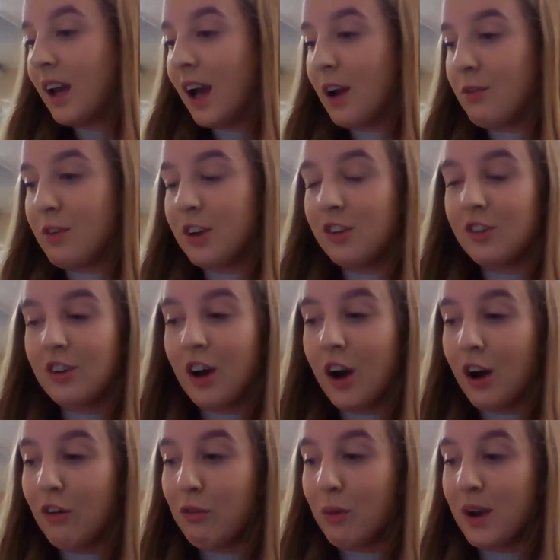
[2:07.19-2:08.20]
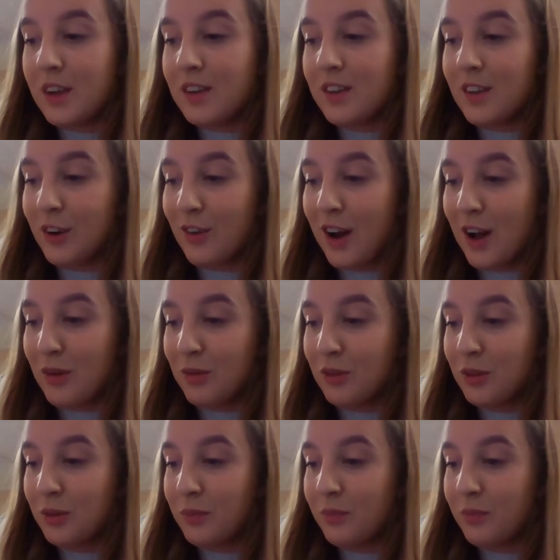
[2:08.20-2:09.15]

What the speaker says: and reached halfway to the ground.